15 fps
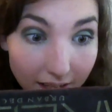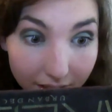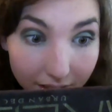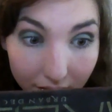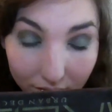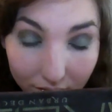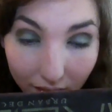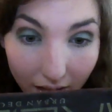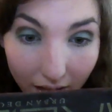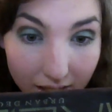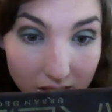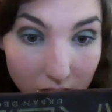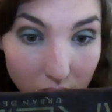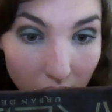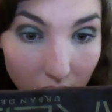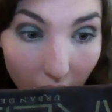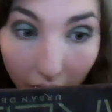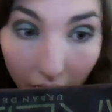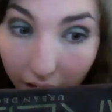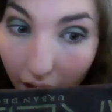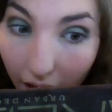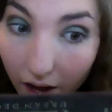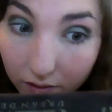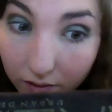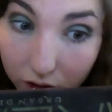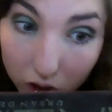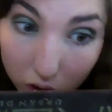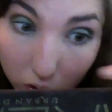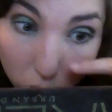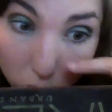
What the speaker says: Now that is, I have 2